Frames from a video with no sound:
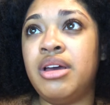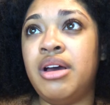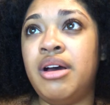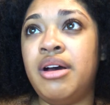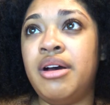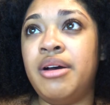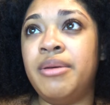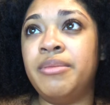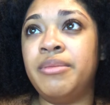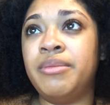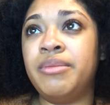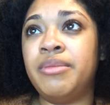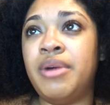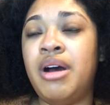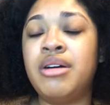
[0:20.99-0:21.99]

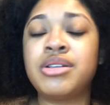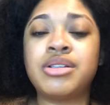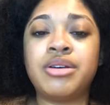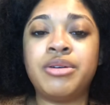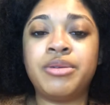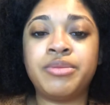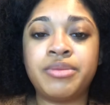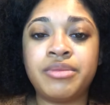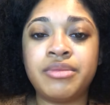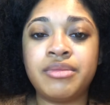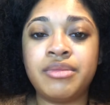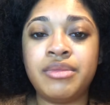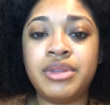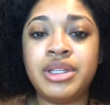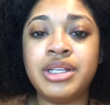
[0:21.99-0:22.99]
also,
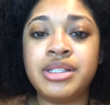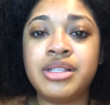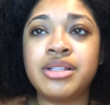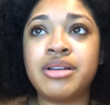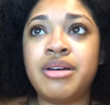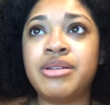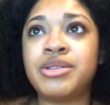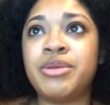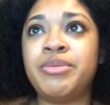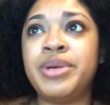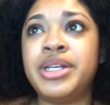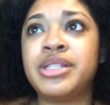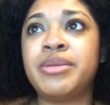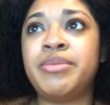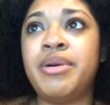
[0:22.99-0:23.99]
this is also
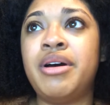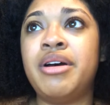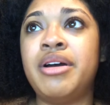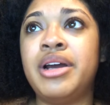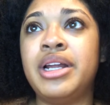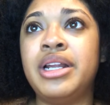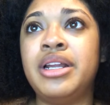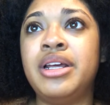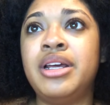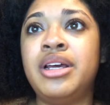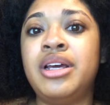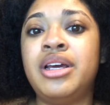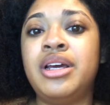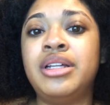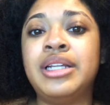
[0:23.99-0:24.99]
based upon
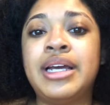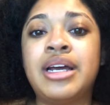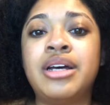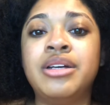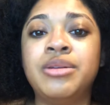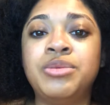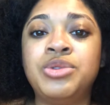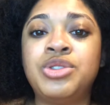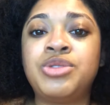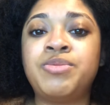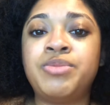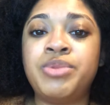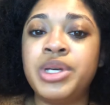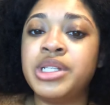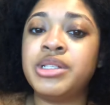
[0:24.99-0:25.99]
like a
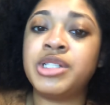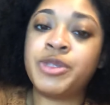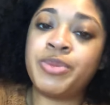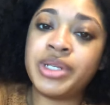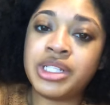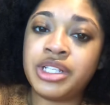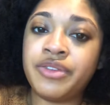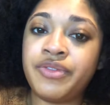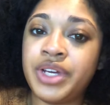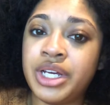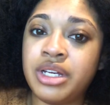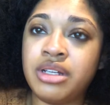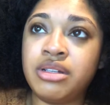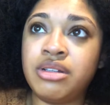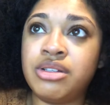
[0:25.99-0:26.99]

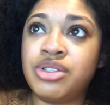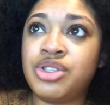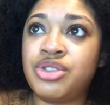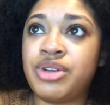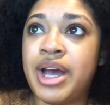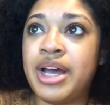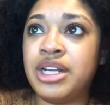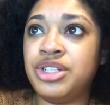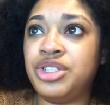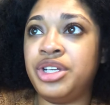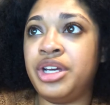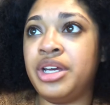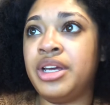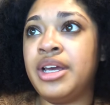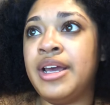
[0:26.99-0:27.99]
specific
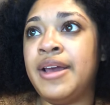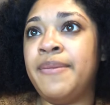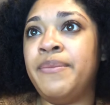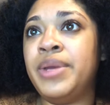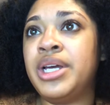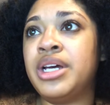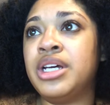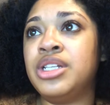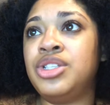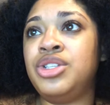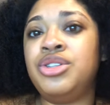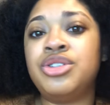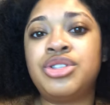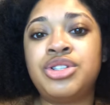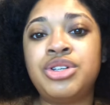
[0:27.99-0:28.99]
strategy, because
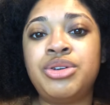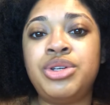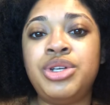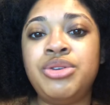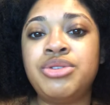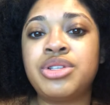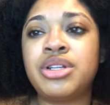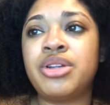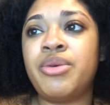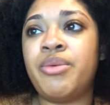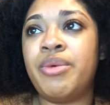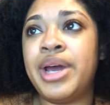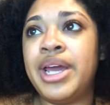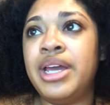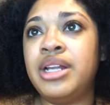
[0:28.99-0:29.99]
you're still using the
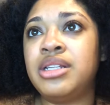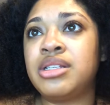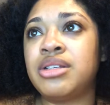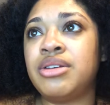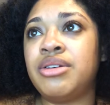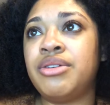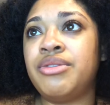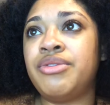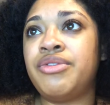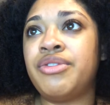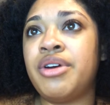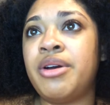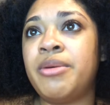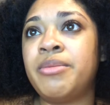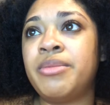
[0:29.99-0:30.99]
weight
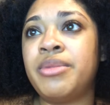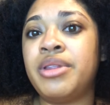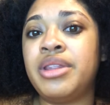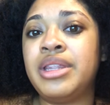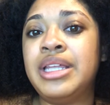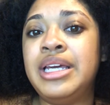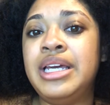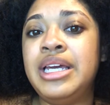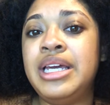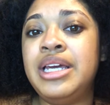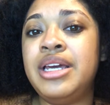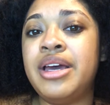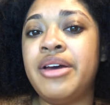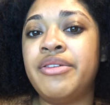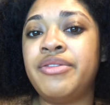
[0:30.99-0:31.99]
from the
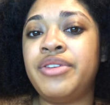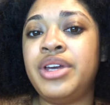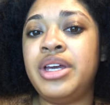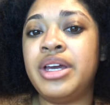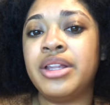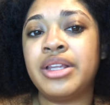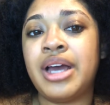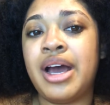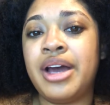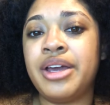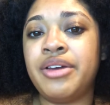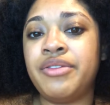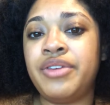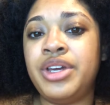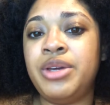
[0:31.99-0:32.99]
EFE and the
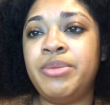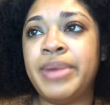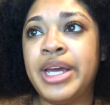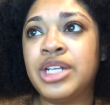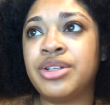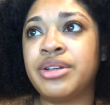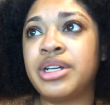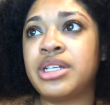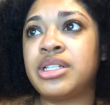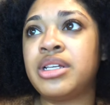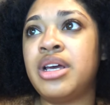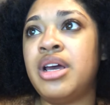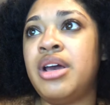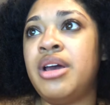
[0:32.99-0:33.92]
IFE matrix,